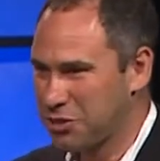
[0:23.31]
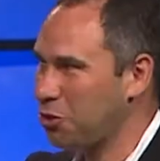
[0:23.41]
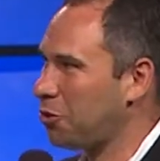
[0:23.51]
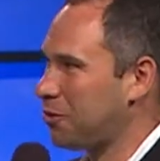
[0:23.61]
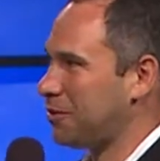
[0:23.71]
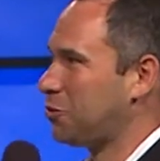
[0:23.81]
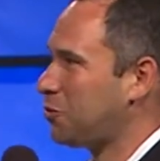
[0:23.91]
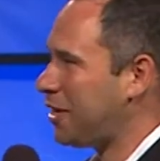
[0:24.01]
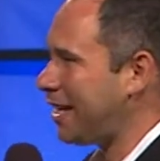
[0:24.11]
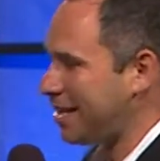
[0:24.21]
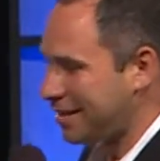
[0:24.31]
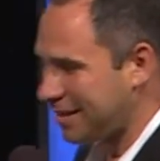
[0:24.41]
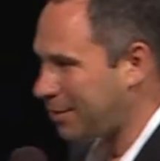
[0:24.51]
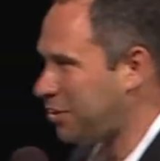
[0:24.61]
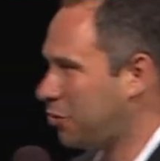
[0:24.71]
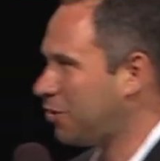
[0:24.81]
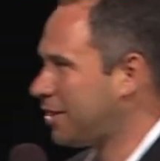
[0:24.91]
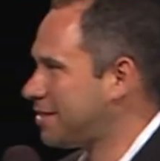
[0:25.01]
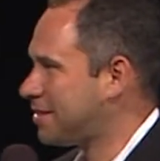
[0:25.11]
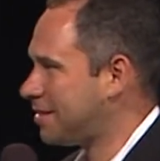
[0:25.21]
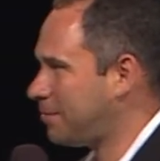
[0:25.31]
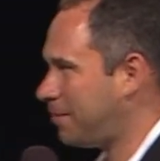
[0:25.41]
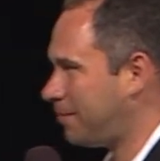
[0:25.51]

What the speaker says: So today, my talk is